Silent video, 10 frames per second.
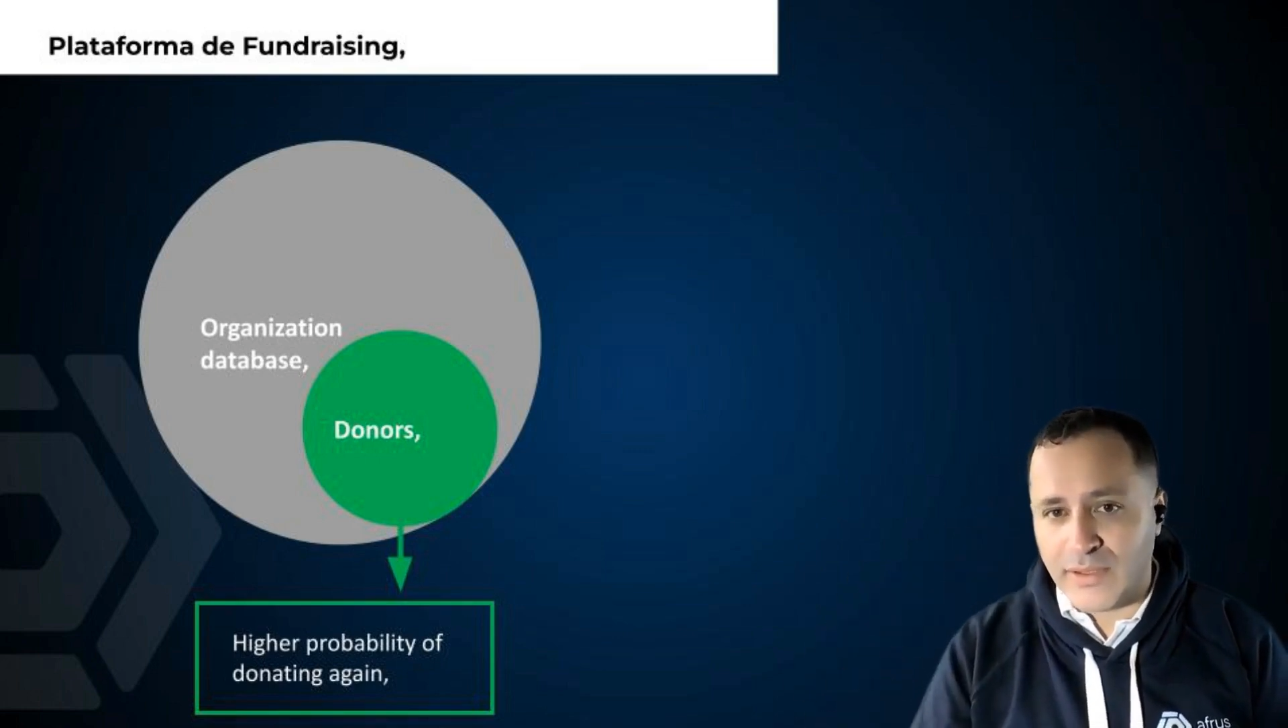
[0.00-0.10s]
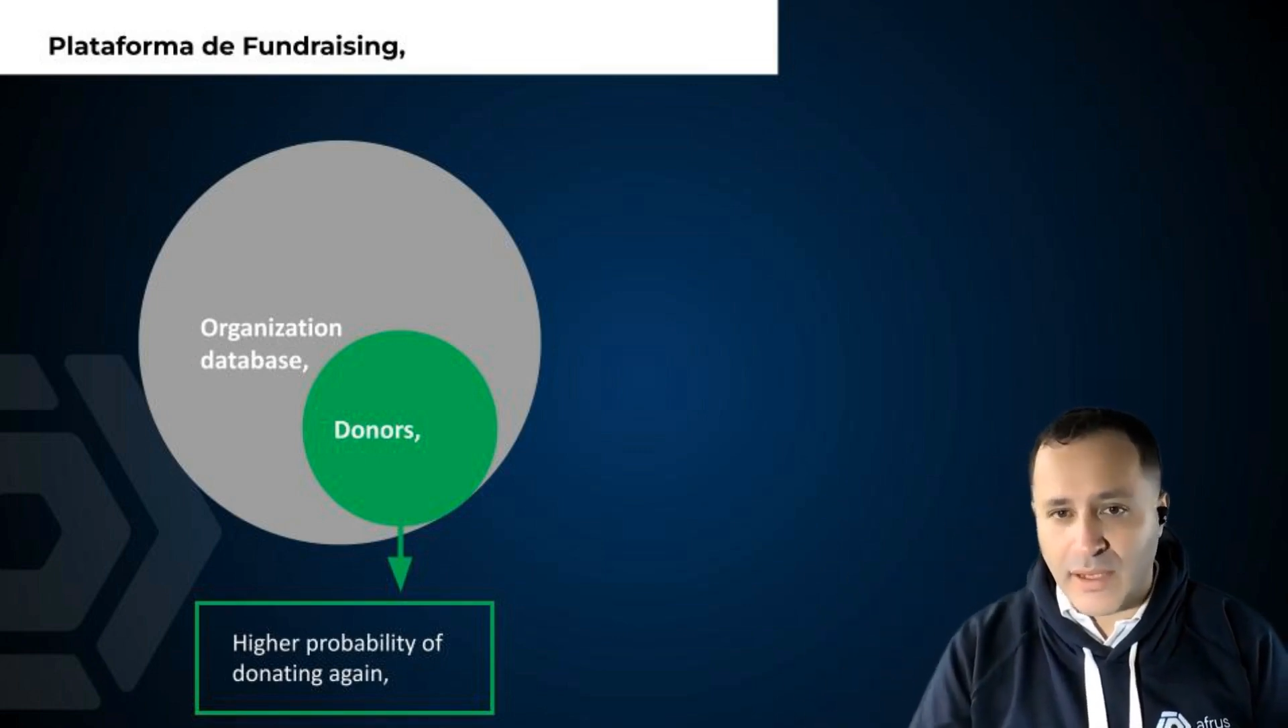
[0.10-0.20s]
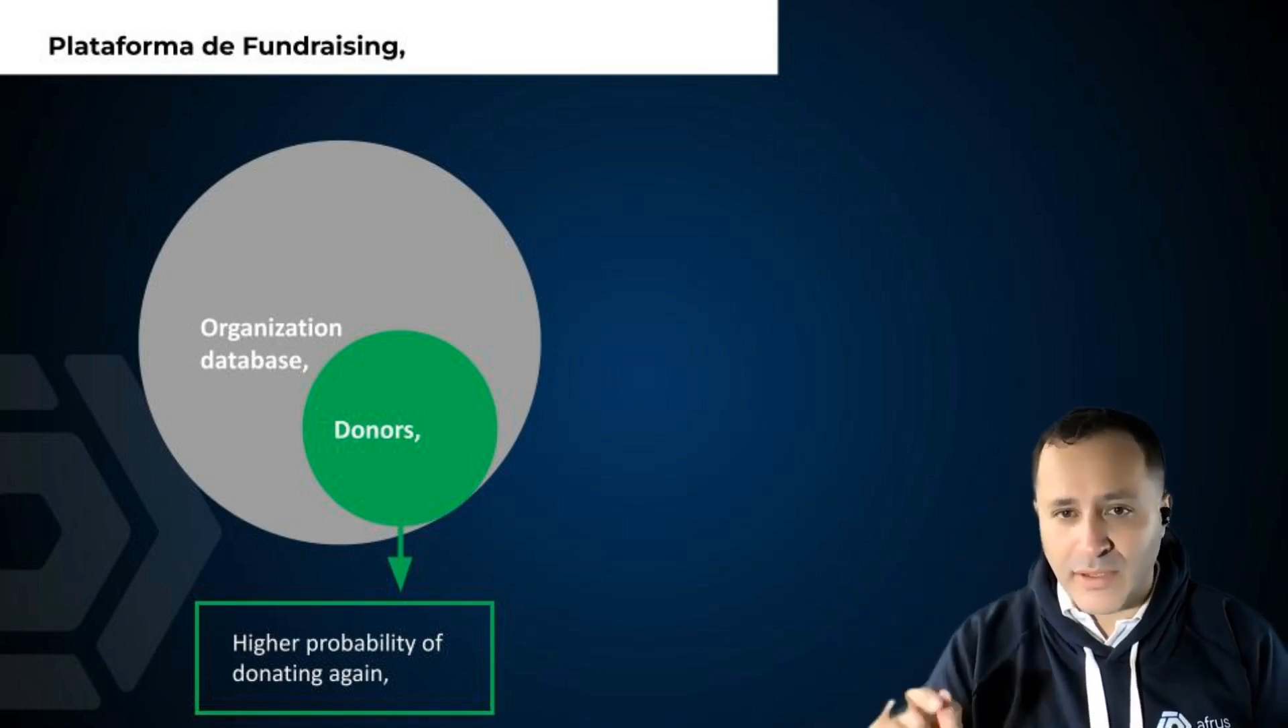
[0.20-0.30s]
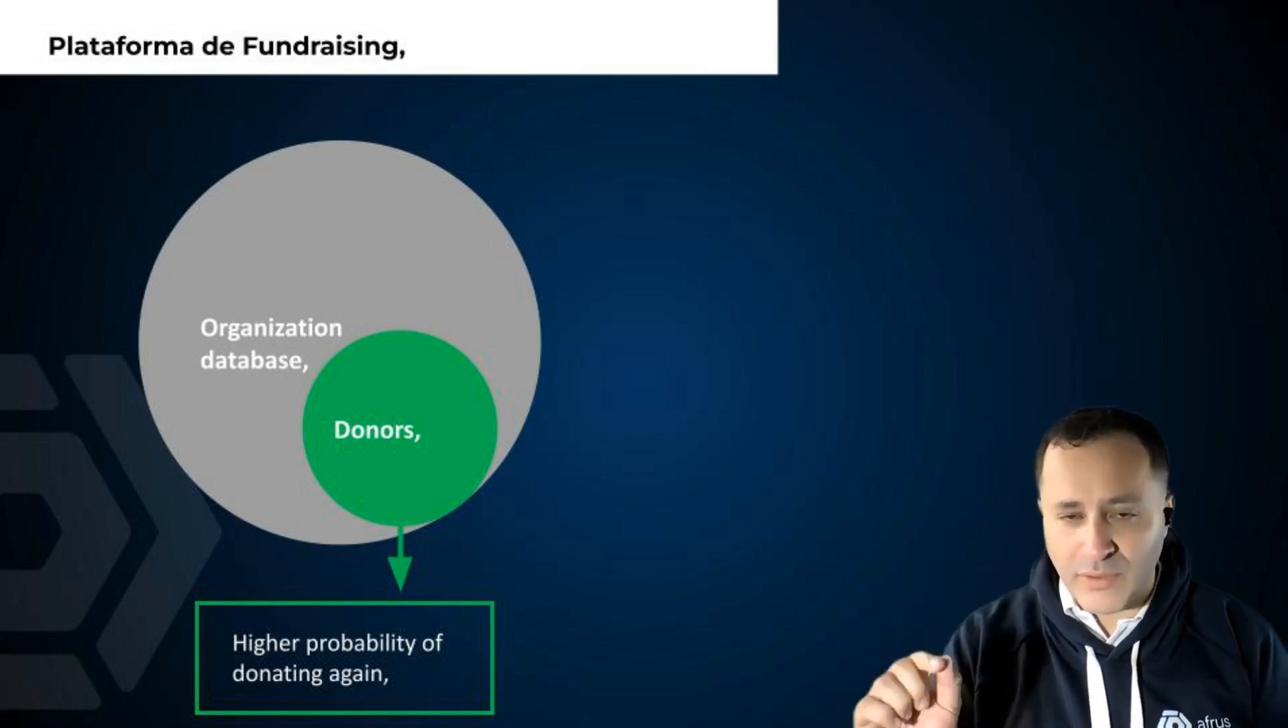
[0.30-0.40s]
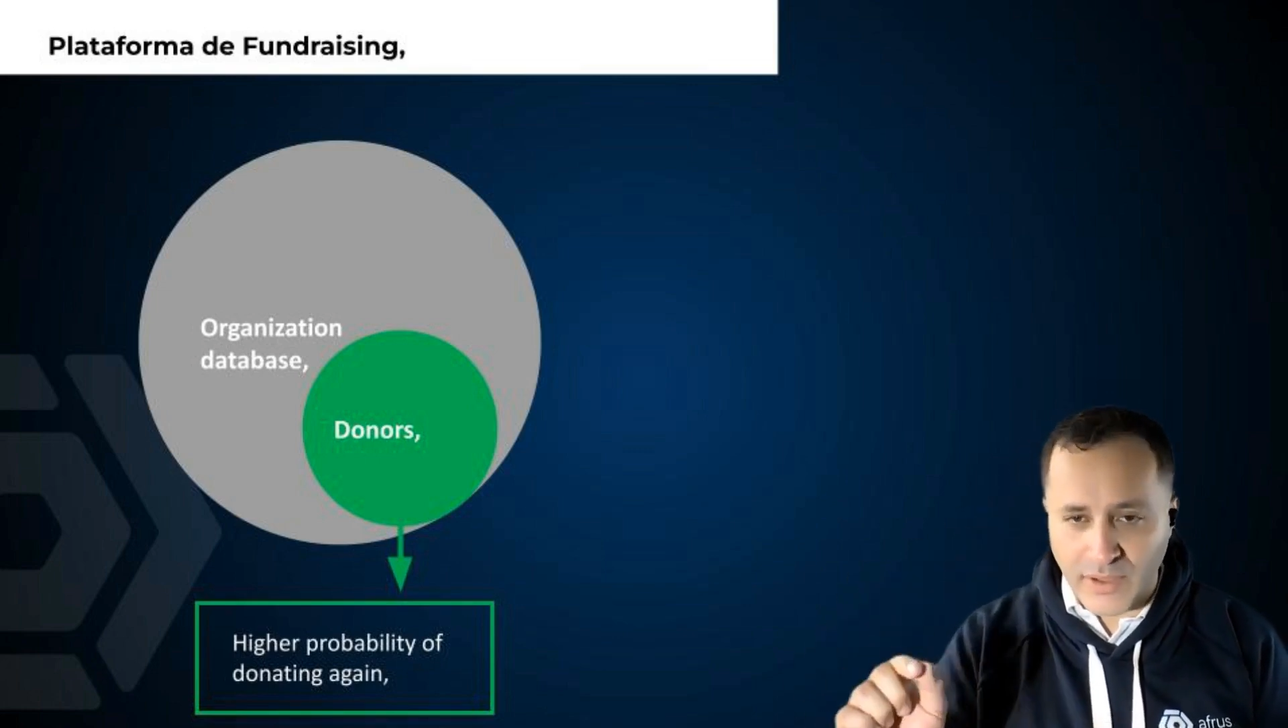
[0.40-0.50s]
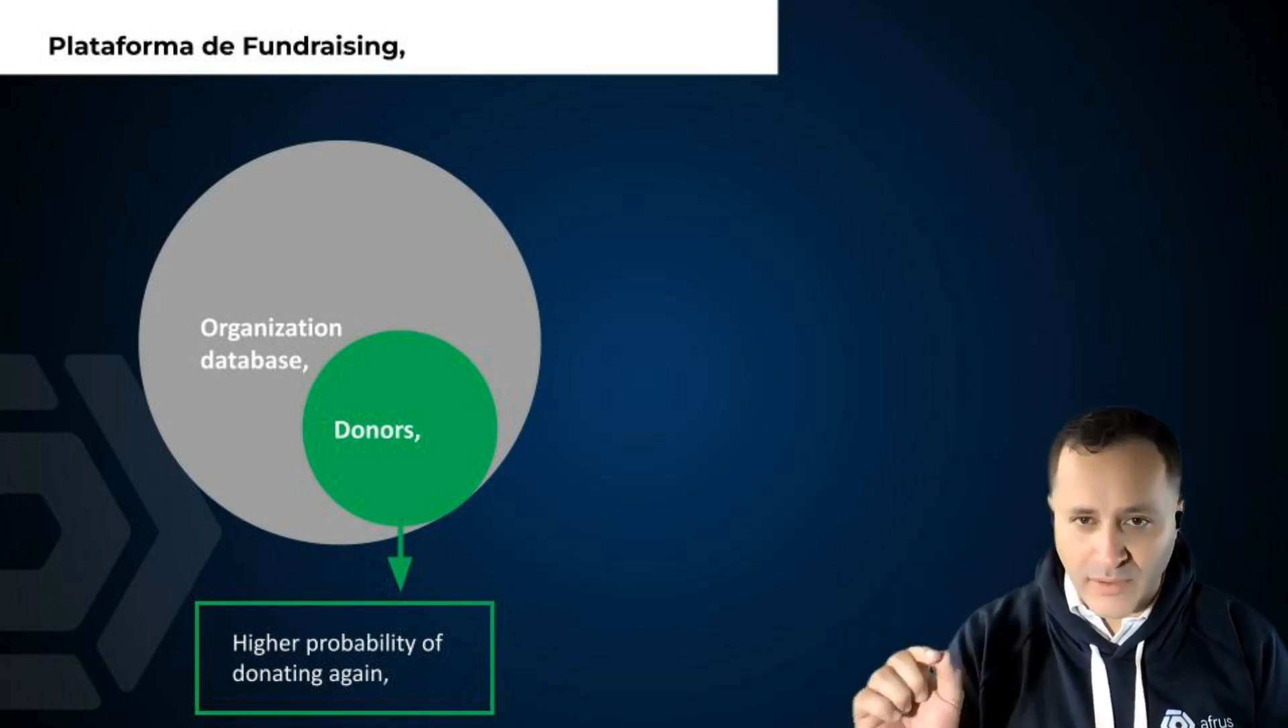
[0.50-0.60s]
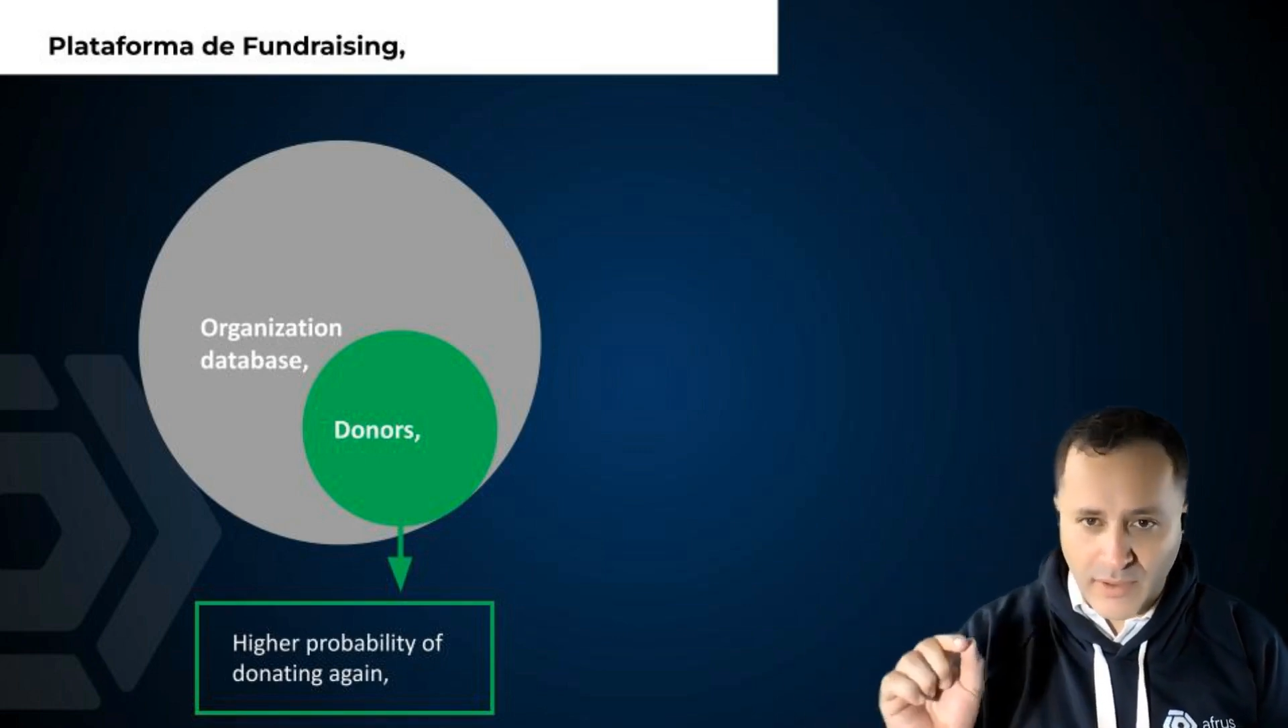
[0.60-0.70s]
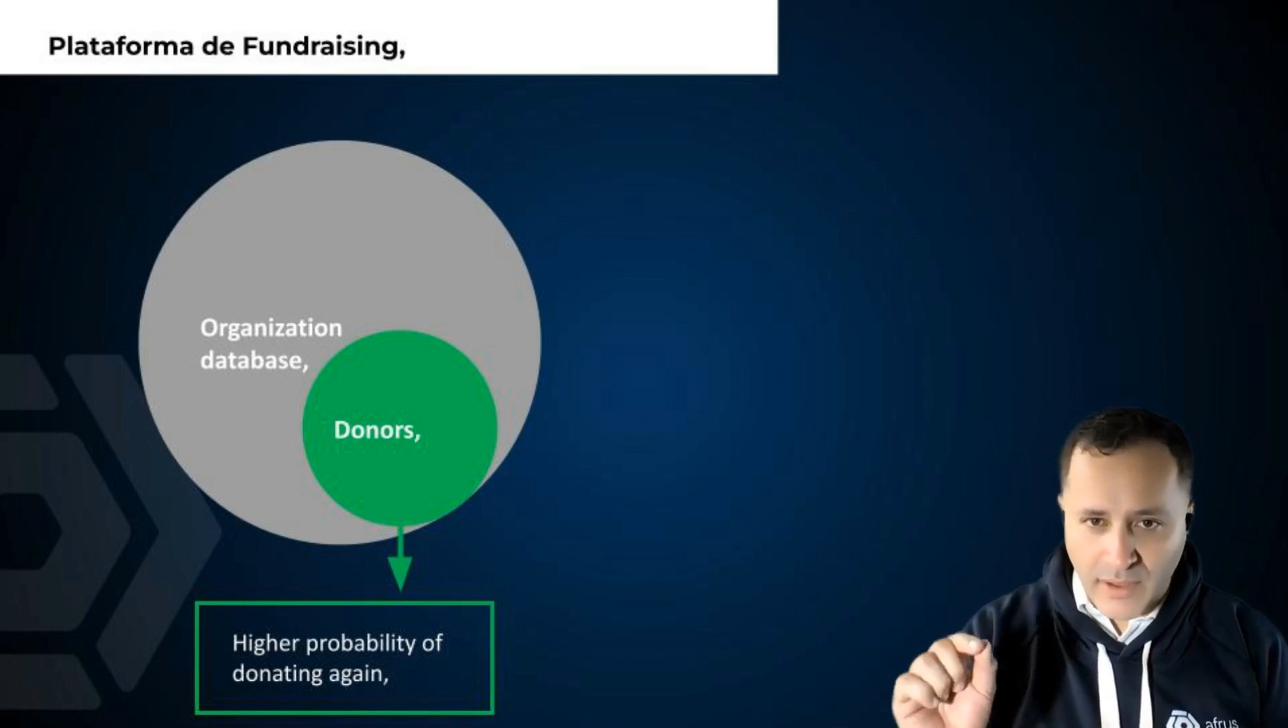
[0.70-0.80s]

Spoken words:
has to leave their